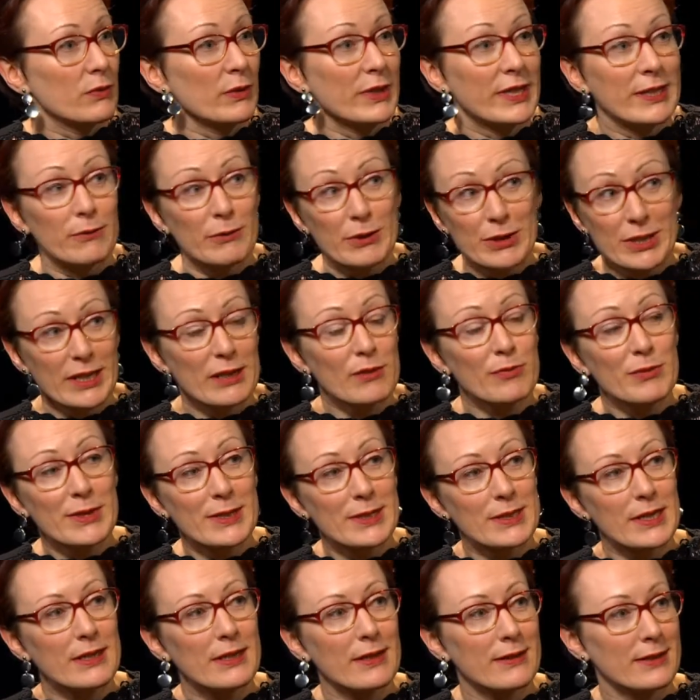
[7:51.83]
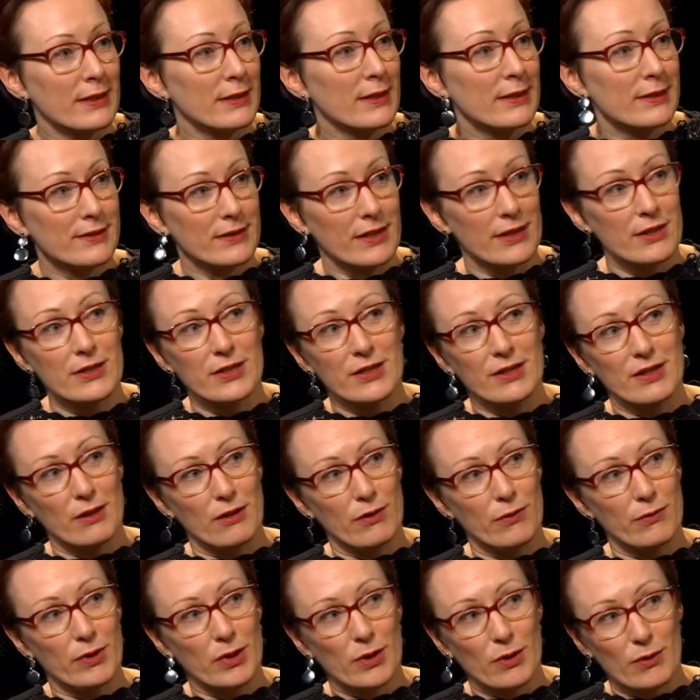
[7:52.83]
which can be seen as an extension
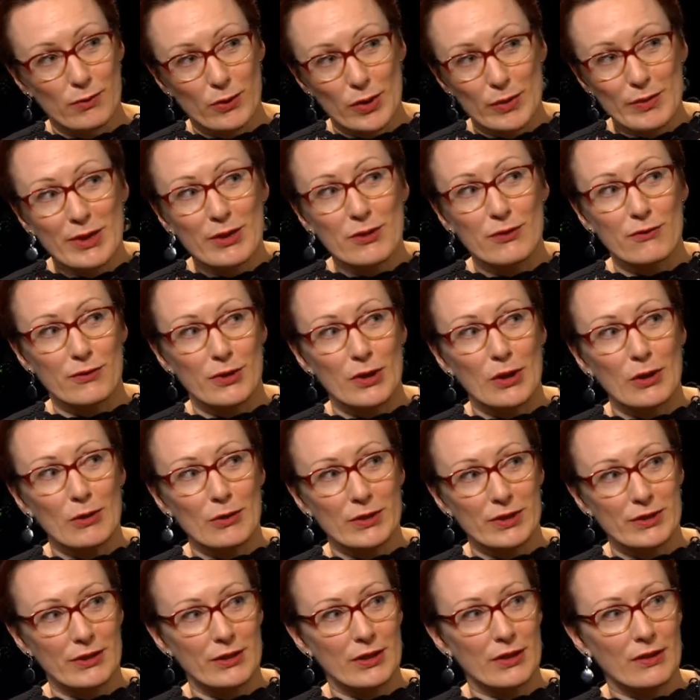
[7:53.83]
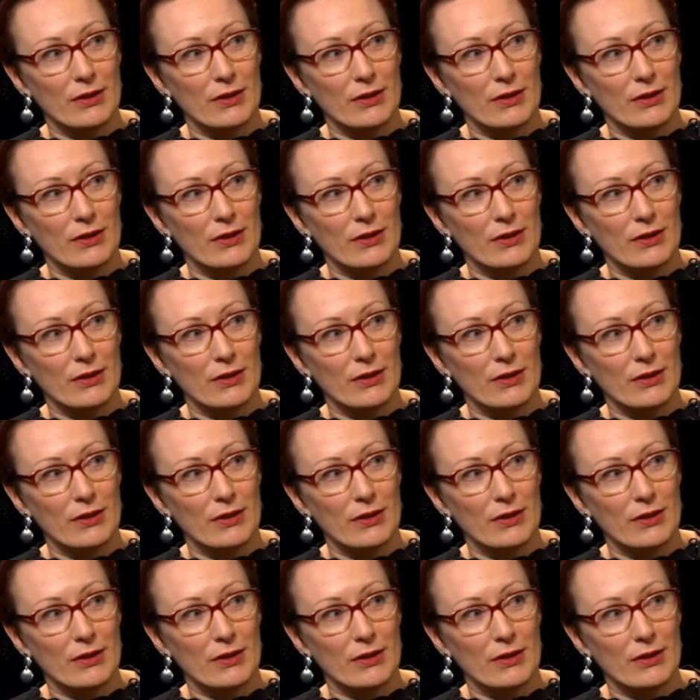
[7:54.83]
of women's roles,